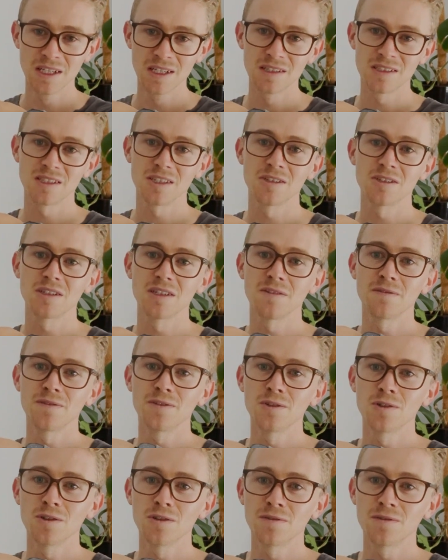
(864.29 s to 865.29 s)
So if
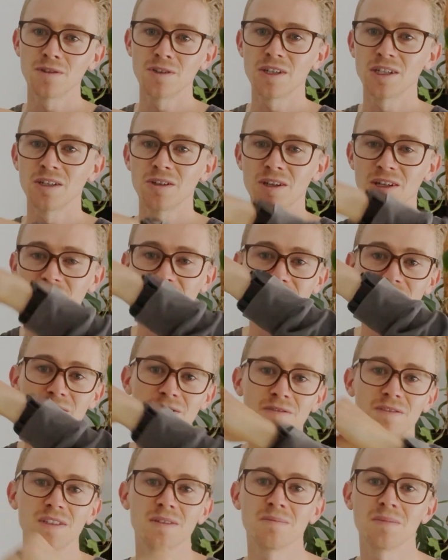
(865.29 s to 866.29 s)
you're flying higher than
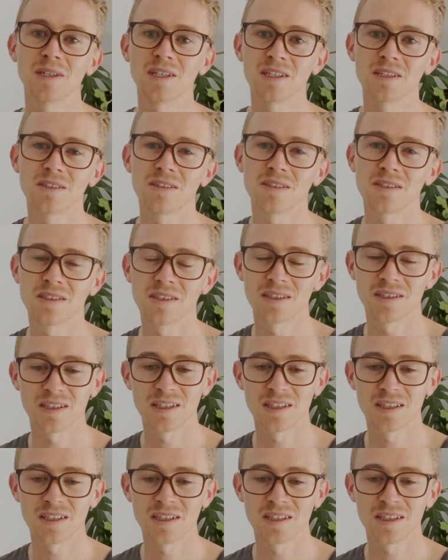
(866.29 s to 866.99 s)
50 meters,